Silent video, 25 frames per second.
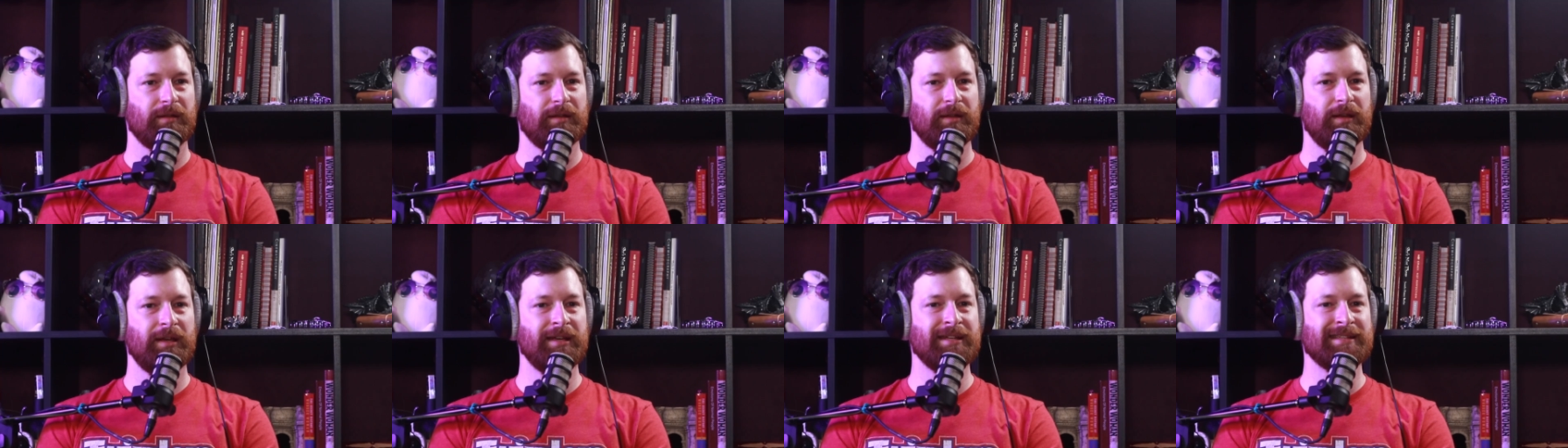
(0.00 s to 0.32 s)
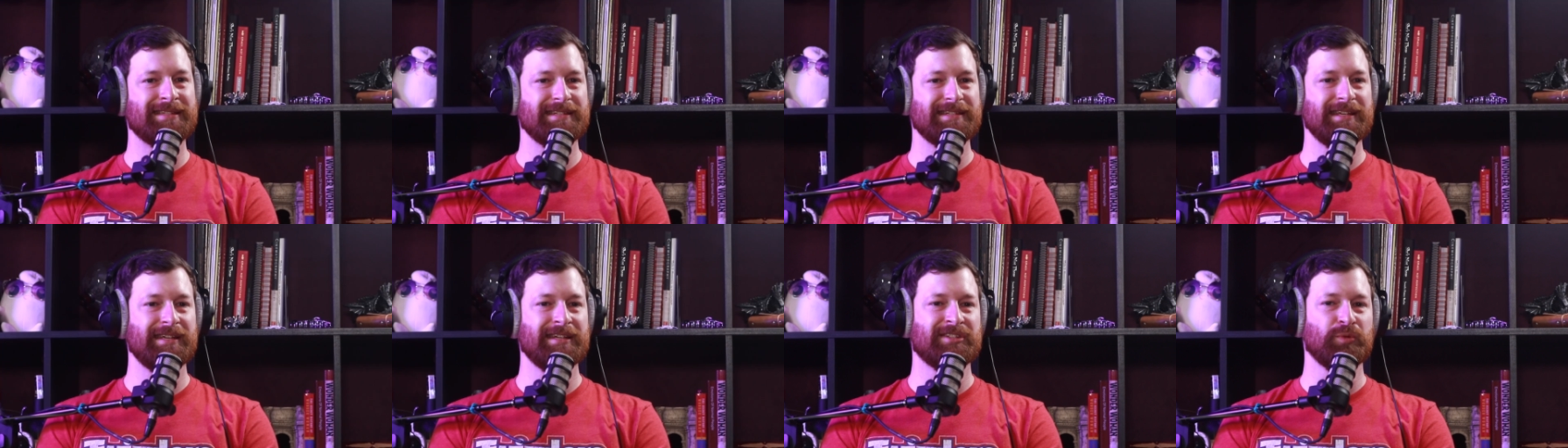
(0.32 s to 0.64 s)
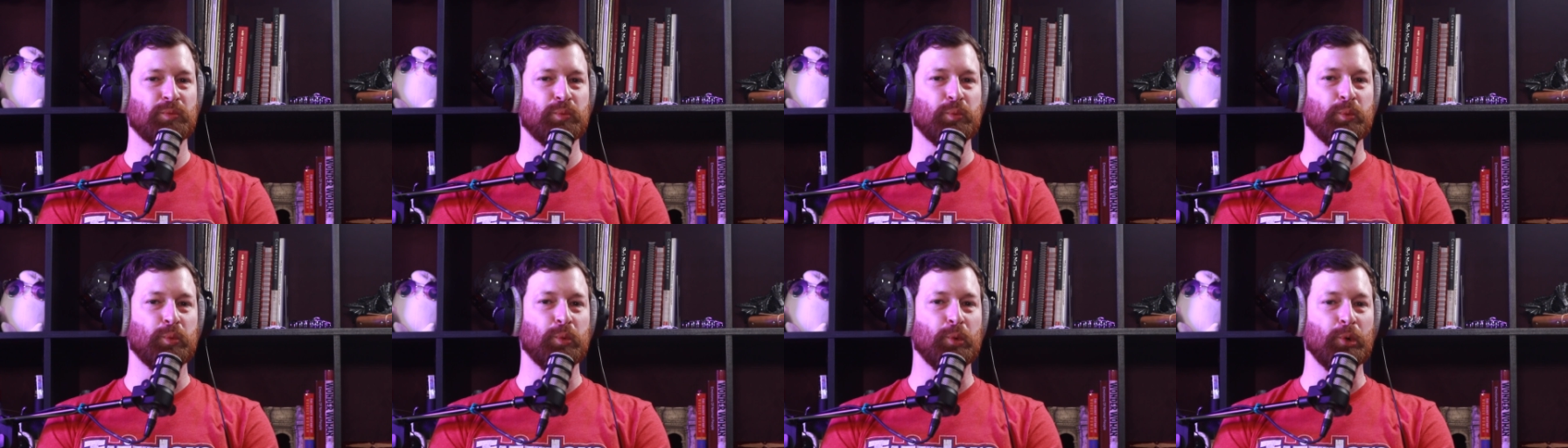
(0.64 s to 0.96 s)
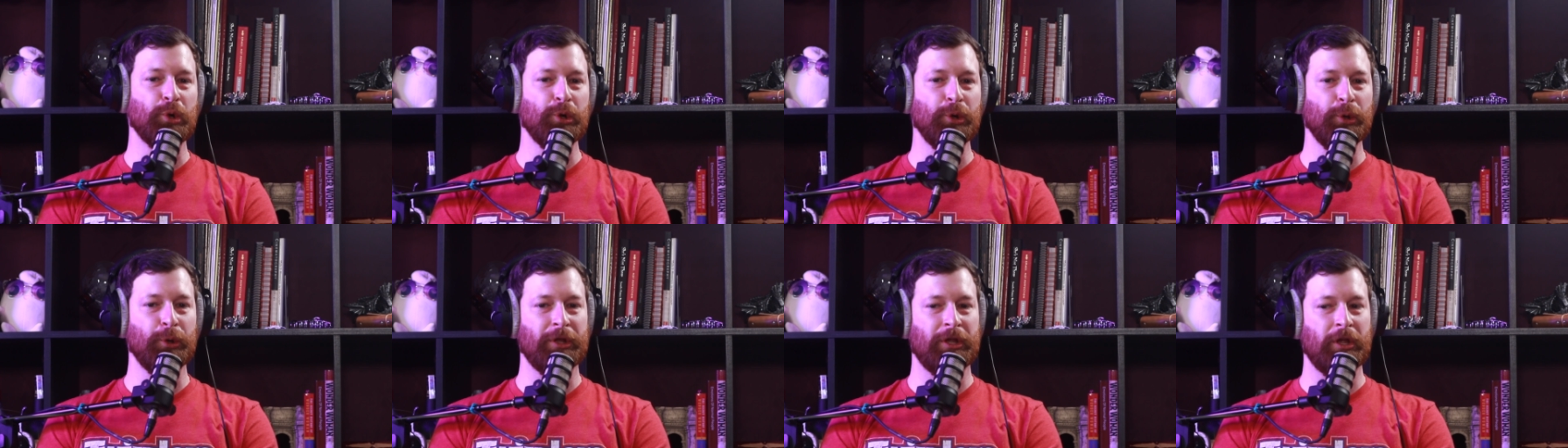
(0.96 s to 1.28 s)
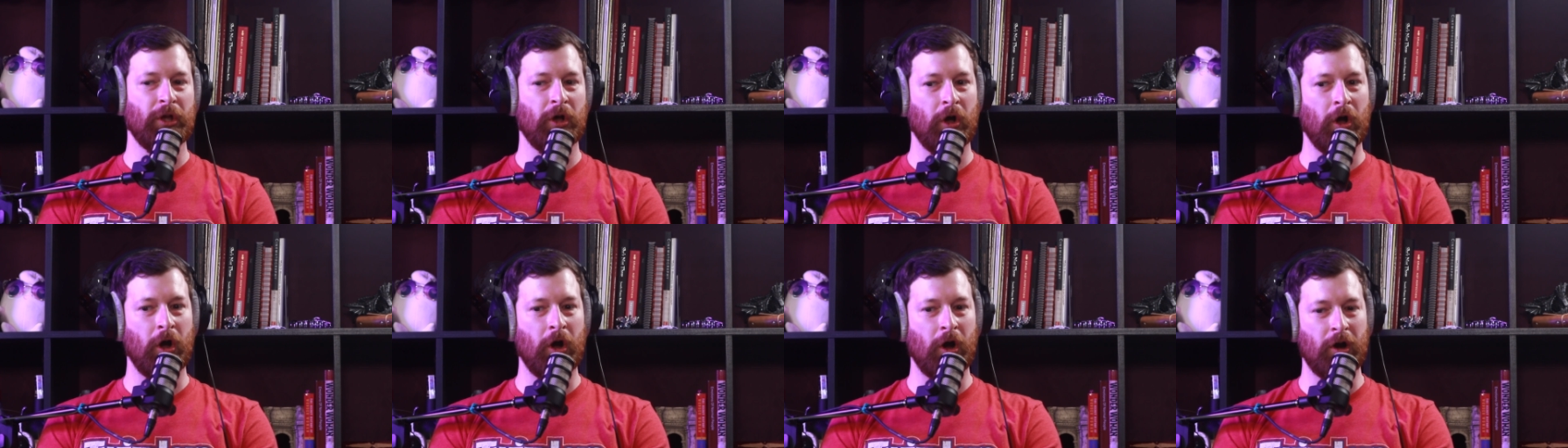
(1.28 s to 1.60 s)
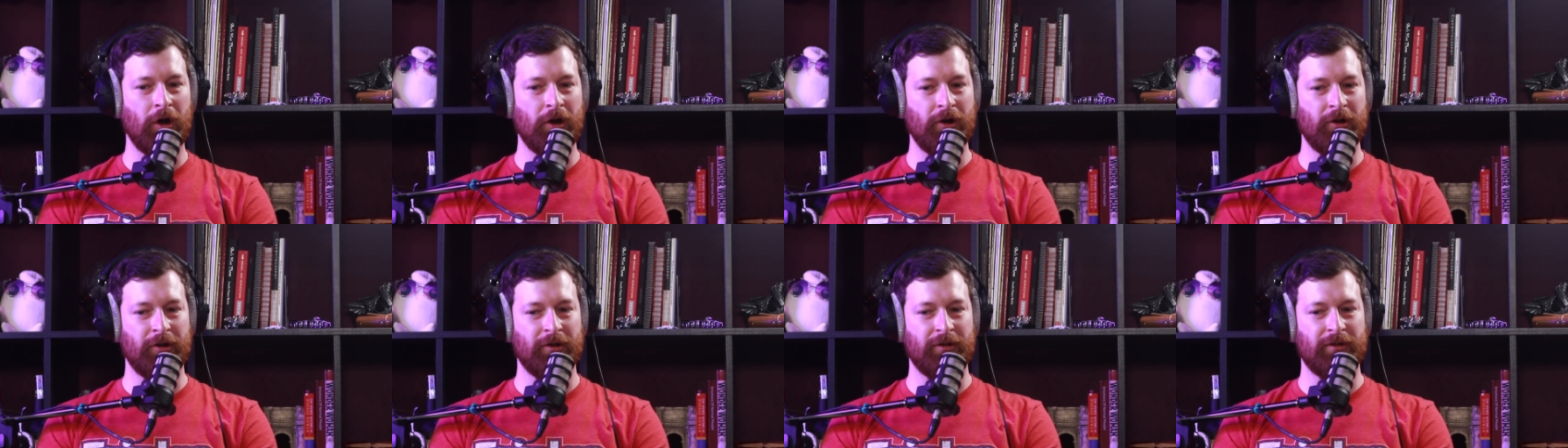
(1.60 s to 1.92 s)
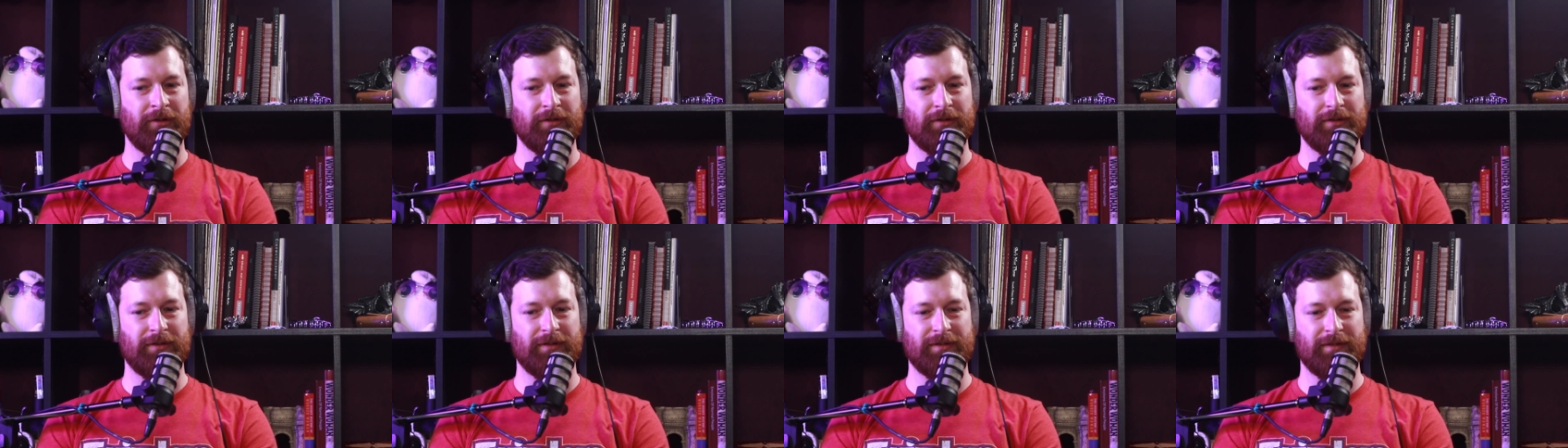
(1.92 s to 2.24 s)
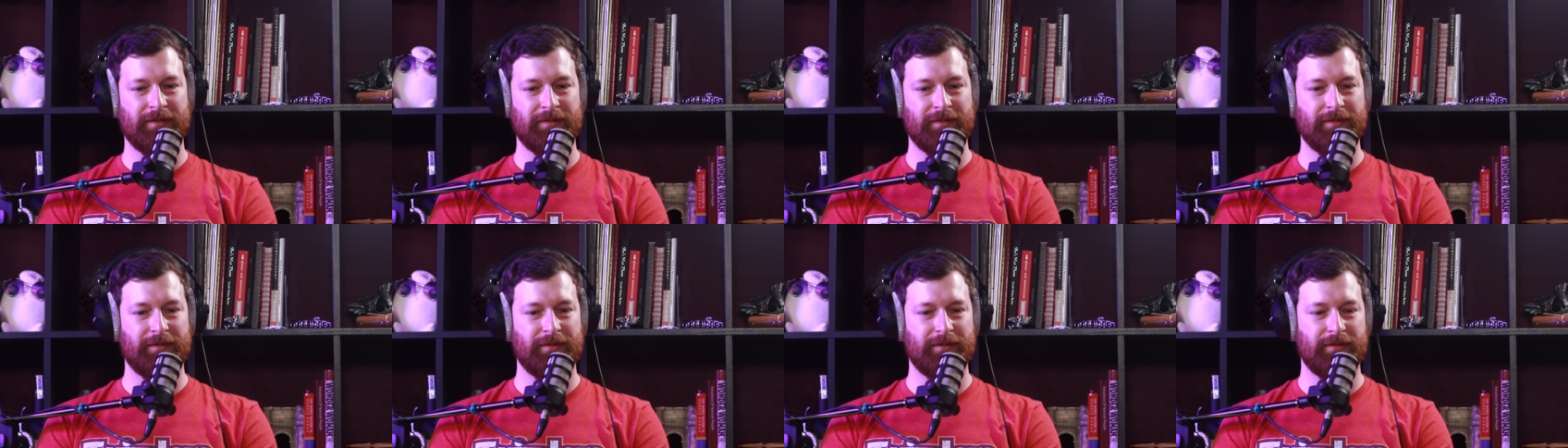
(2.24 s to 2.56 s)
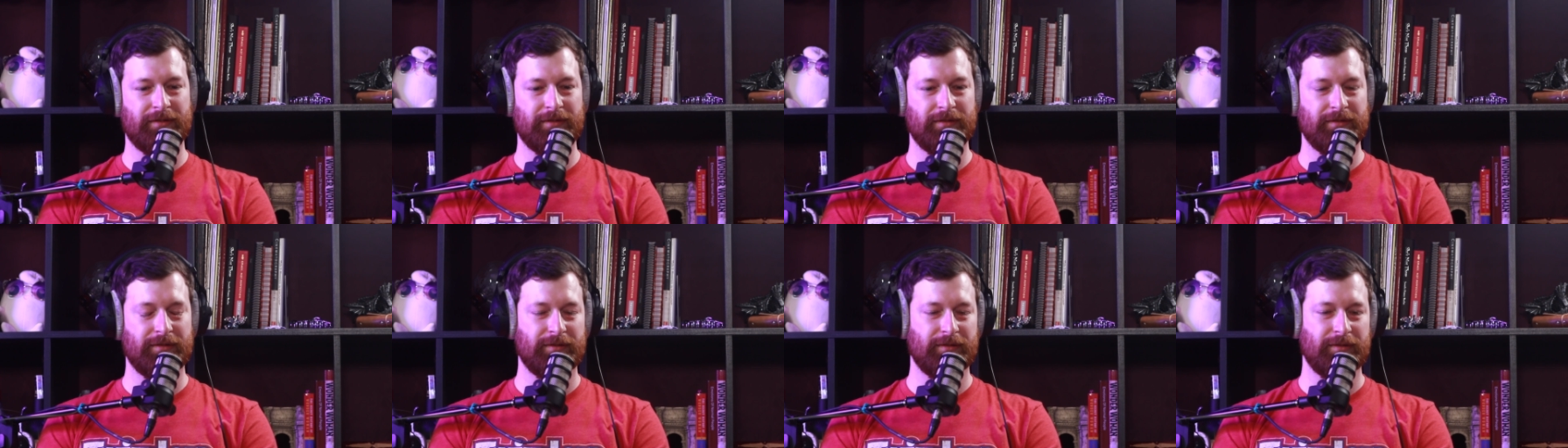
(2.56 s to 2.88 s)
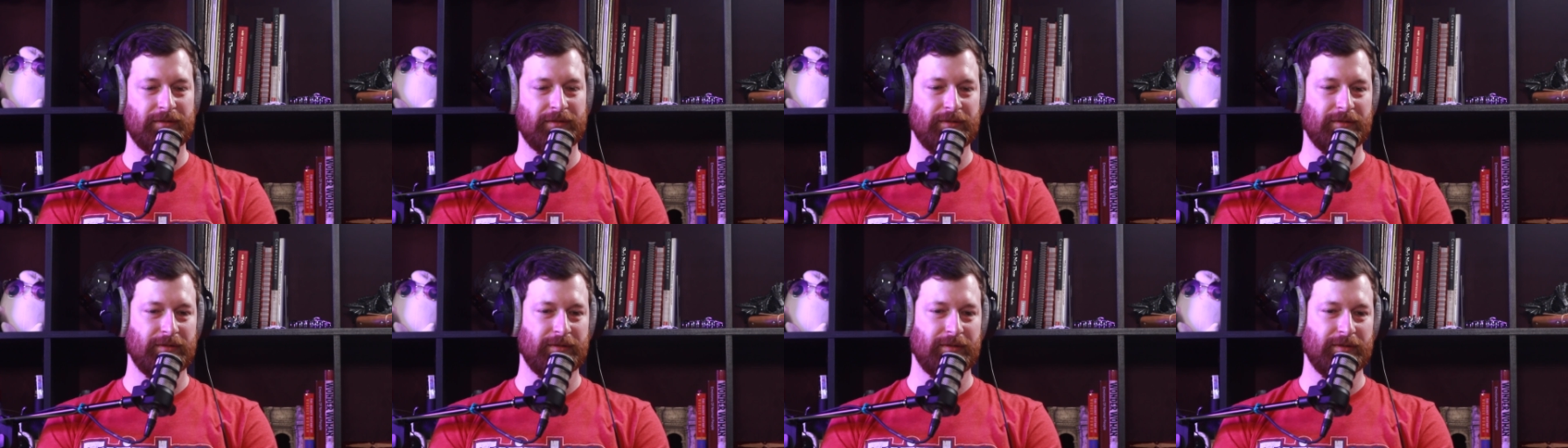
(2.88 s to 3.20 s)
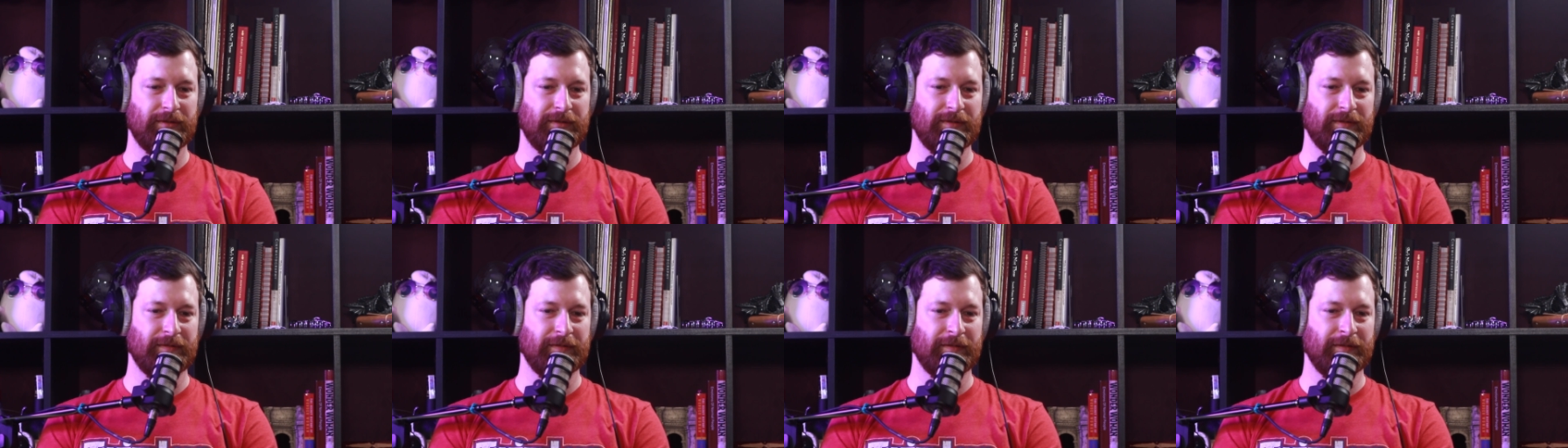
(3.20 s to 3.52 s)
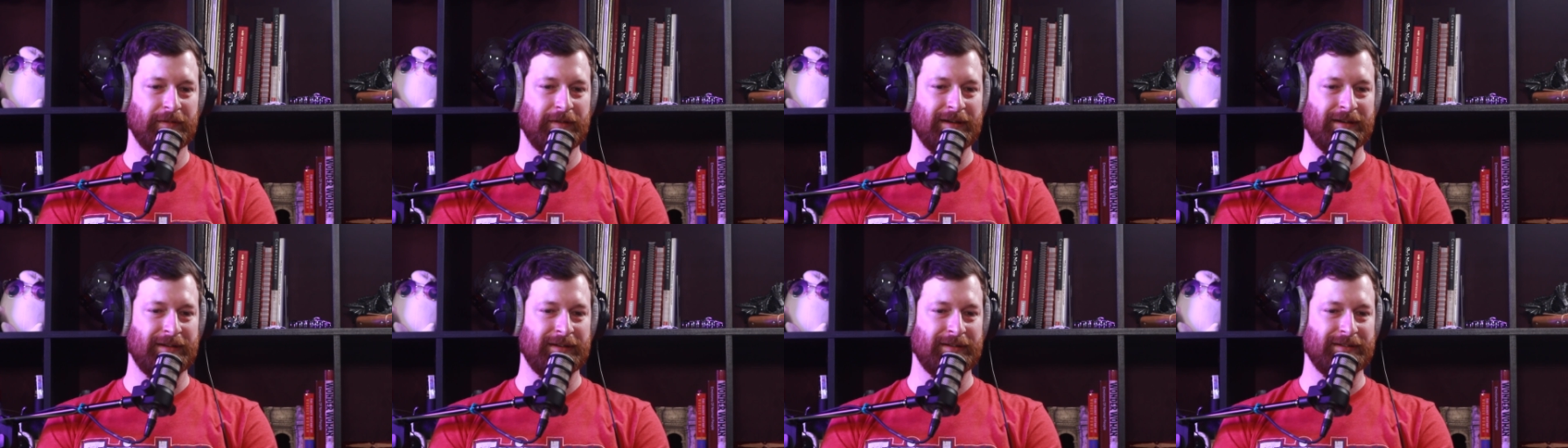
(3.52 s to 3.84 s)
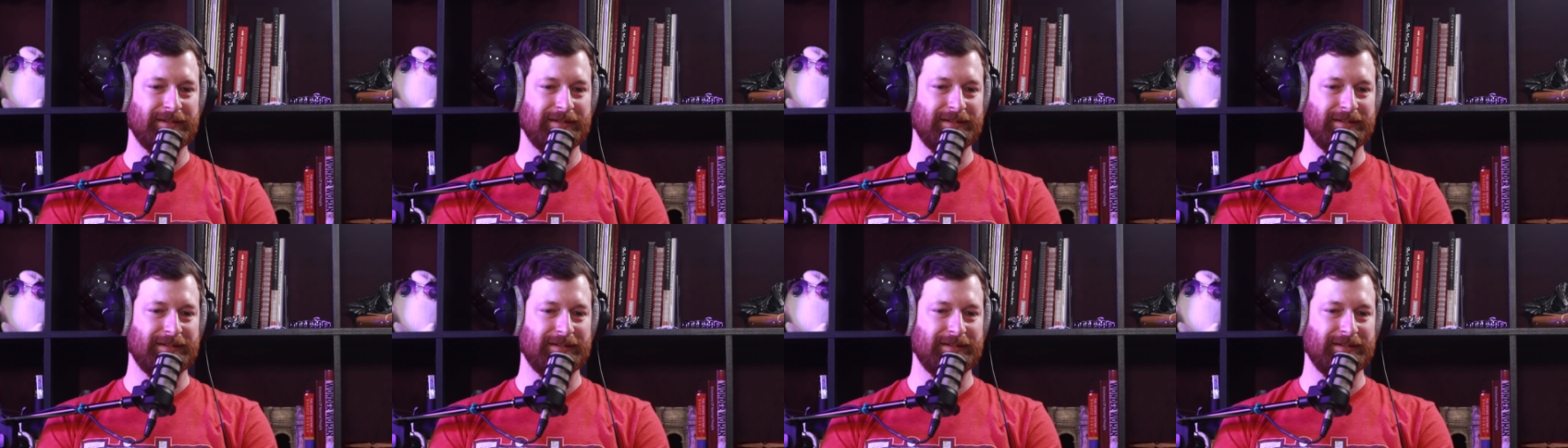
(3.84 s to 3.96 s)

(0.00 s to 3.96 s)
It's it's really hard. Like,